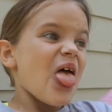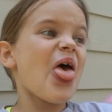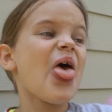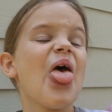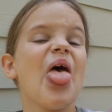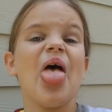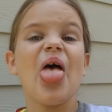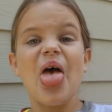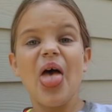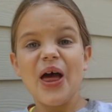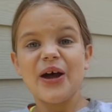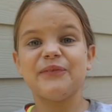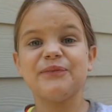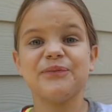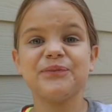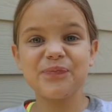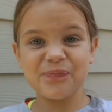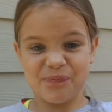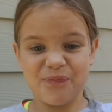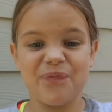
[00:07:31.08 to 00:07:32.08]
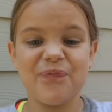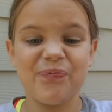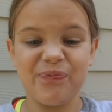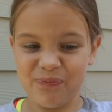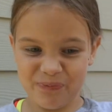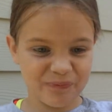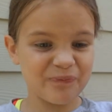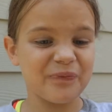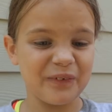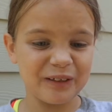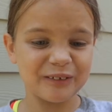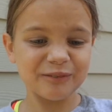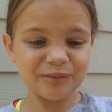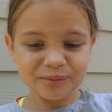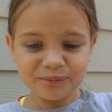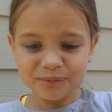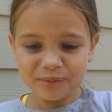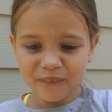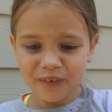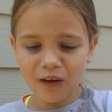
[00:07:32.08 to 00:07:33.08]
Let's hurry so she can get a drink of
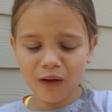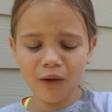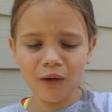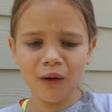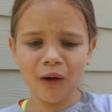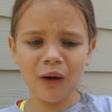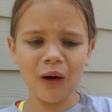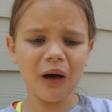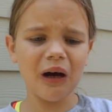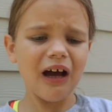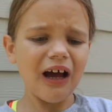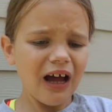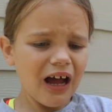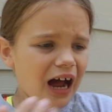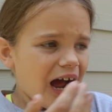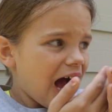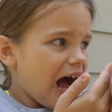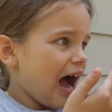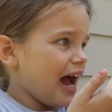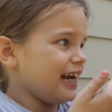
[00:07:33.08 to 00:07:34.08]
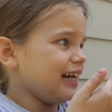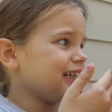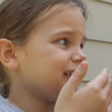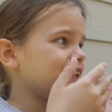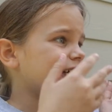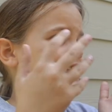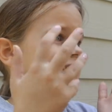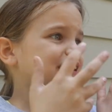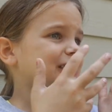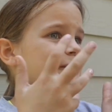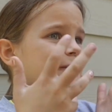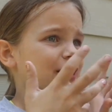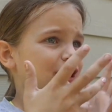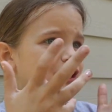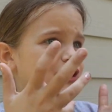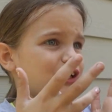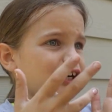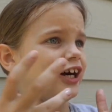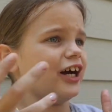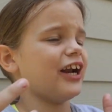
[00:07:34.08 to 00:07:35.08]
water. Oh, I need like something
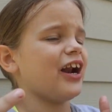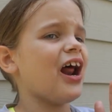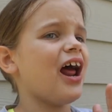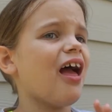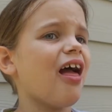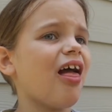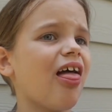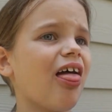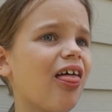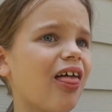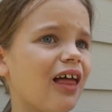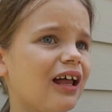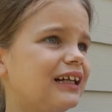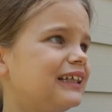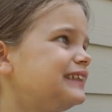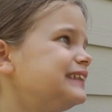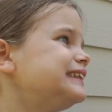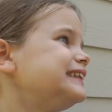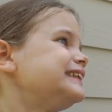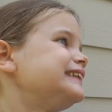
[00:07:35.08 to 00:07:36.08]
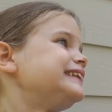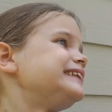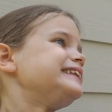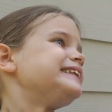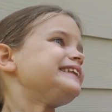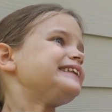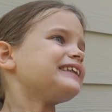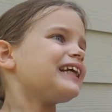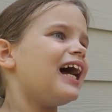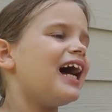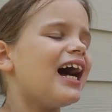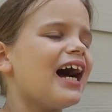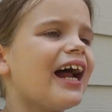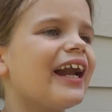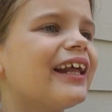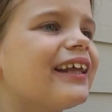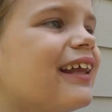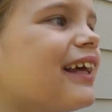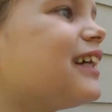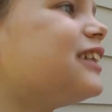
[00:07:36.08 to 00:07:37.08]
good. Oh, gross. I
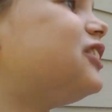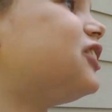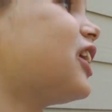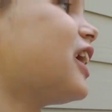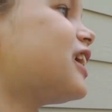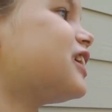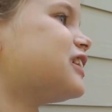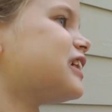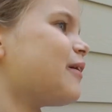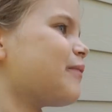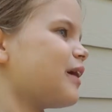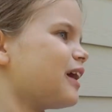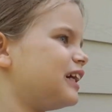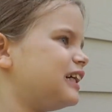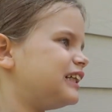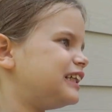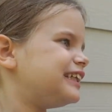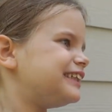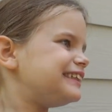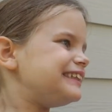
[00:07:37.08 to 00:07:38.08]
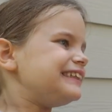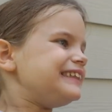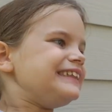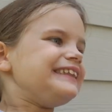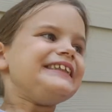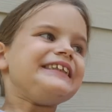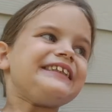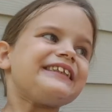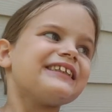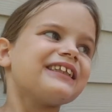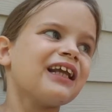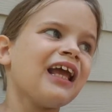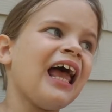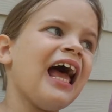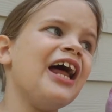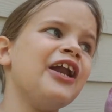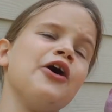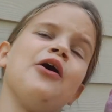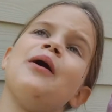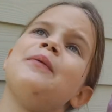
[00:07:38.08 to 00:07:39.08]
need like a drink or something.
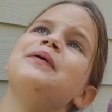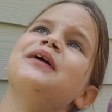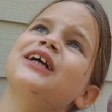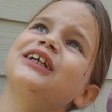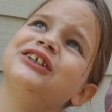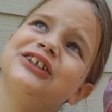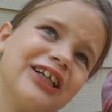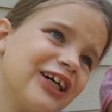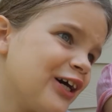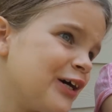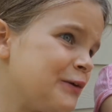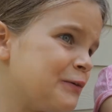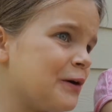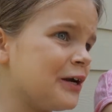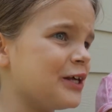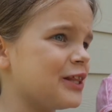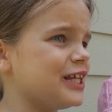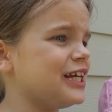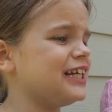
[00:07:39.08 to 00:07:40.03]
I know I put a drink on one of